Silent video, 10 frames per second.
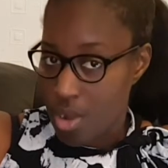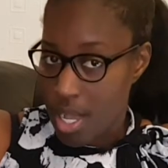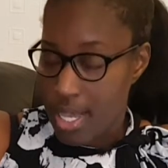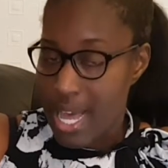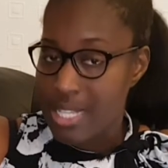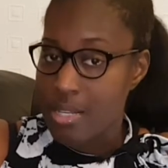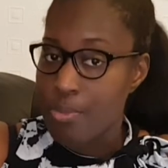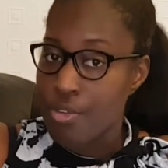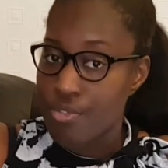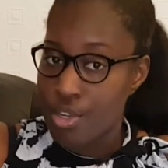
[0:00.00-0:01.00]
right. As a
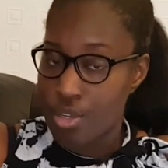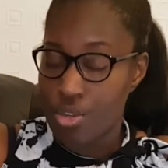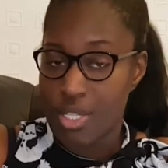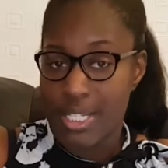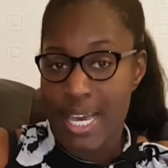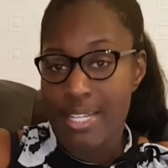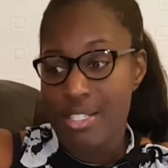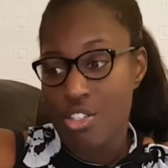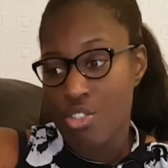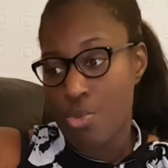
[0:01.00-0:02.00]
mother-in-law,
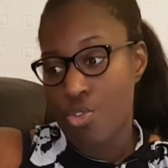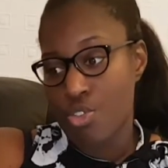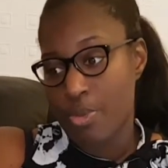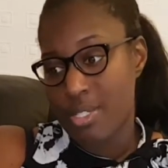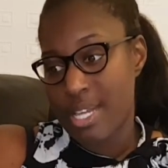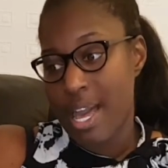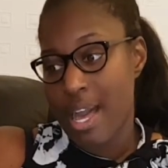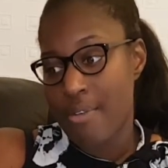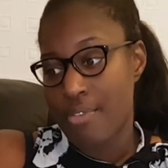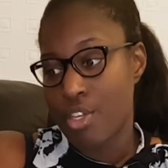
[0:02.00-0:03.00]
yes, you're all supposed to
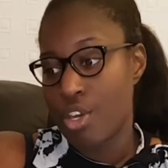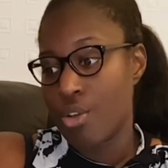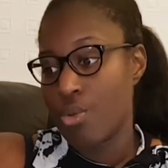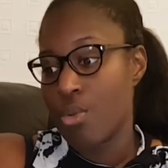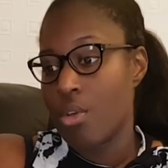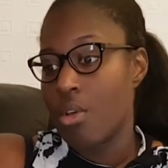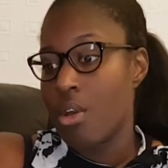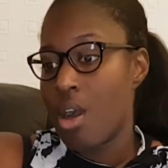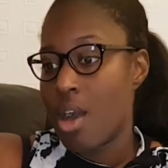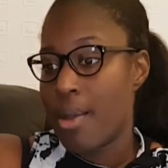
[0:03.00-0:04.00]
have, you know,
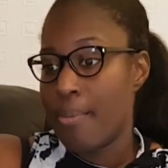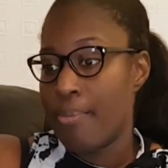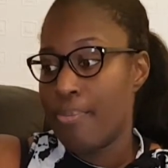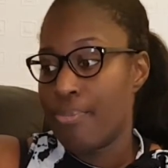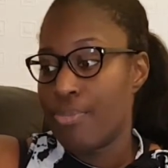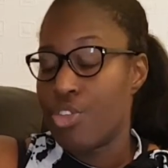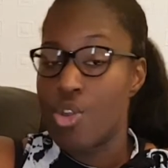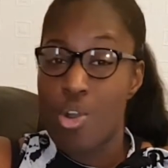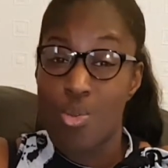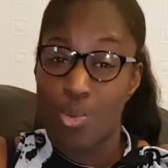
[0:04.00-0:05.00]

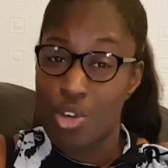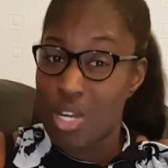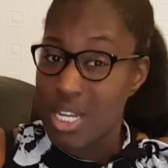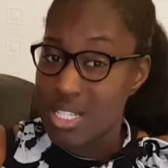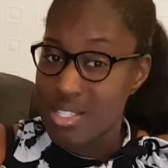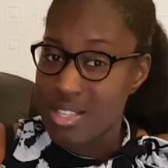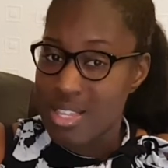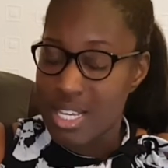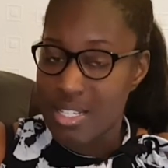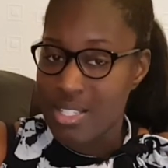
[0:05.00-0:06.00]
your own colours and
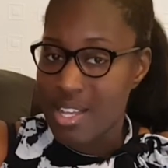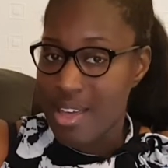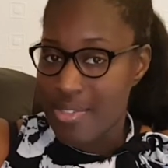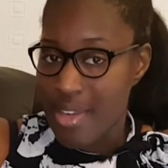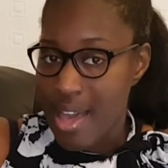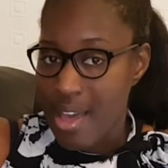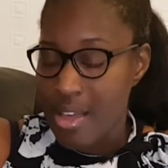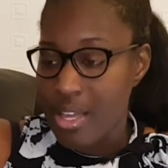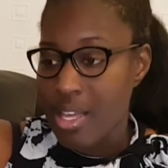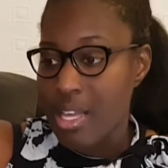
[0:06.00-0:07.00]
things like that.
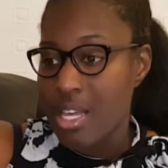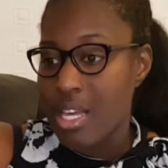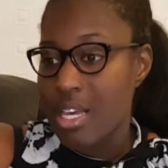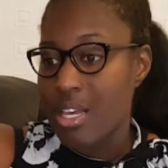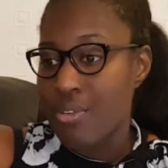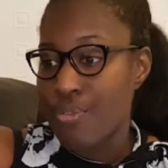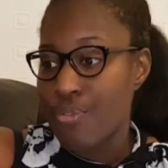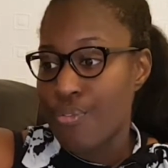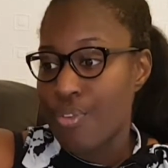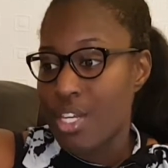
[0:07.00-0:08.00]
If
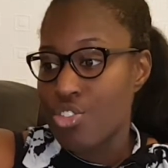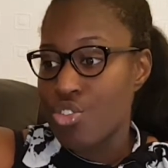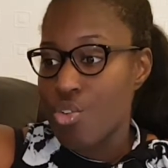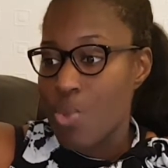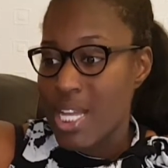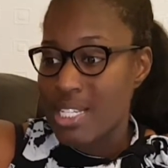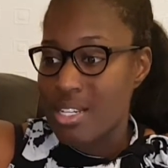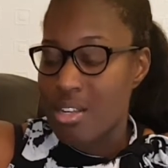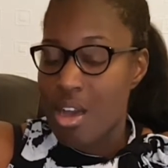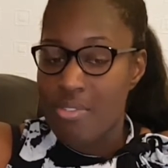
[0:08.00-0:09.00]
it's your wedding
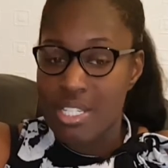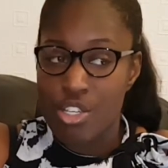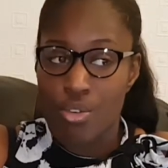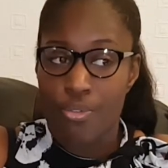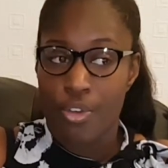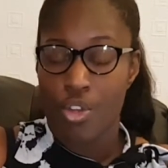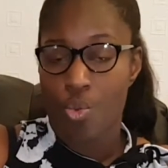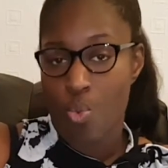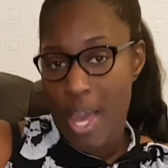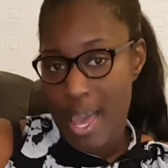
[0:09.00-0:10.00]
and obviously you feel
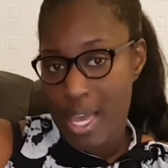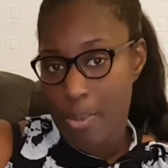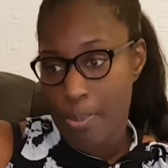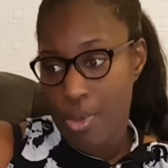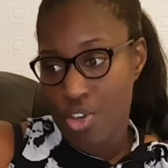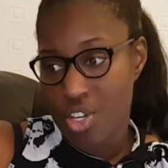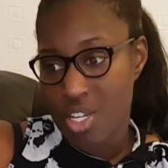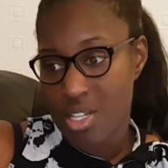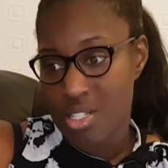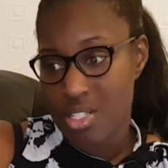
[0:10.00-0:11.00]
away
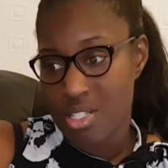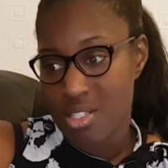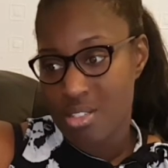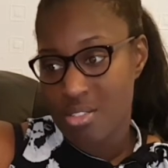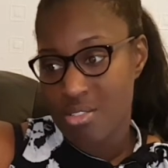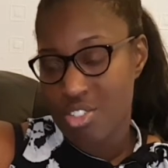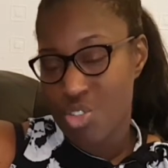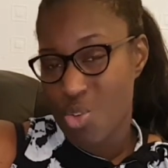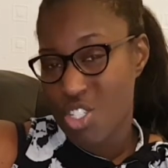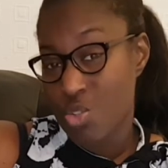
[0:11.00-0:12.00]
because
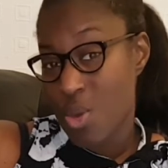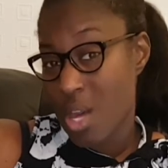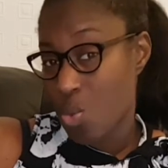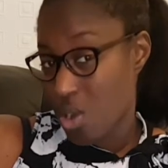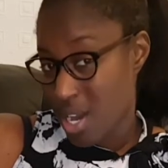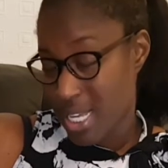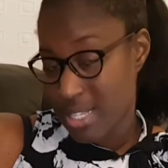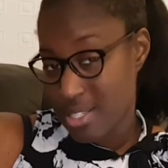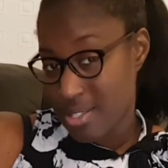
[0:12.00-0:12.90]
she wants to wear white,